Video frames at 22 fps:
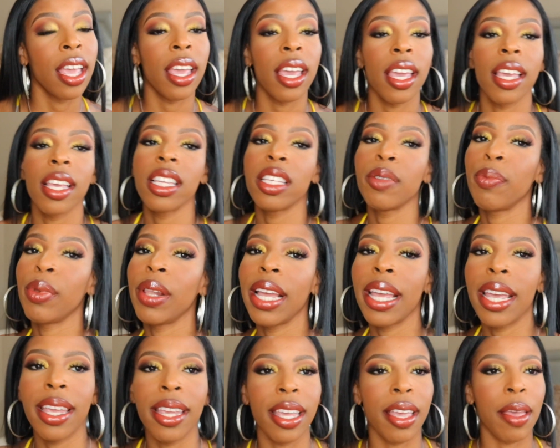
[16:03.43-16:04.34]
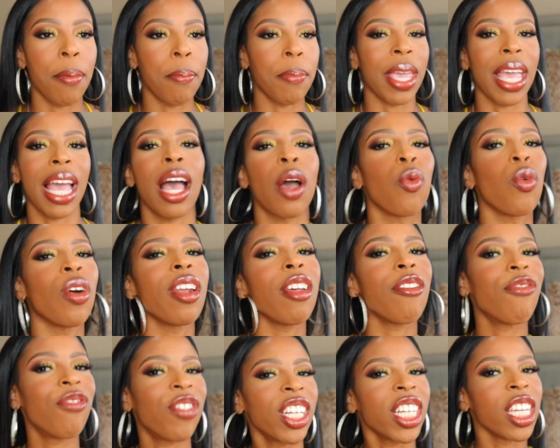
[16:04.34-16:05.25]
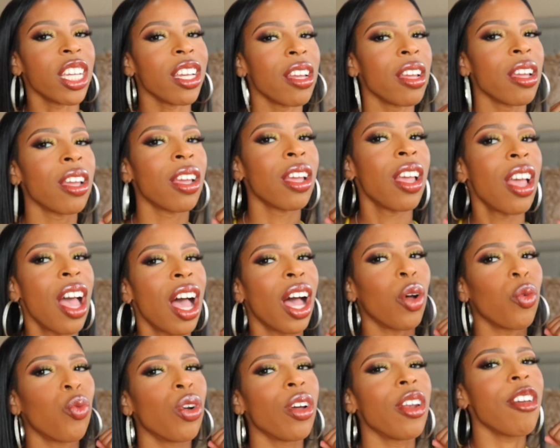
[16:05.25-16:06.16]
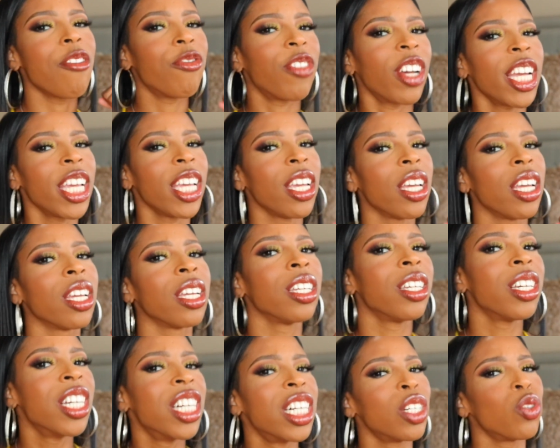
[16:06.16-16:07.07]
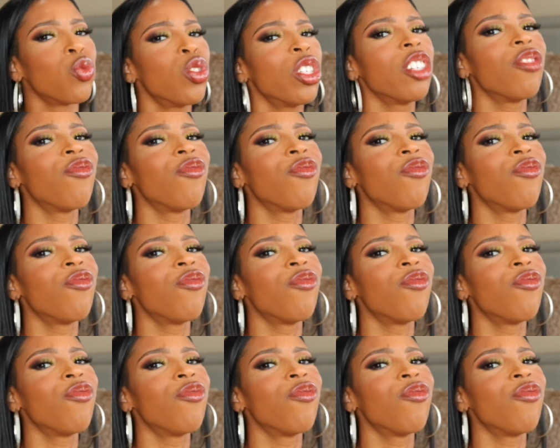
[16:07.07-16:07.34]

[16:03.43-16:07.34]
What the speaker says: is playing me. I wanna fight. I wanna fight. I wanna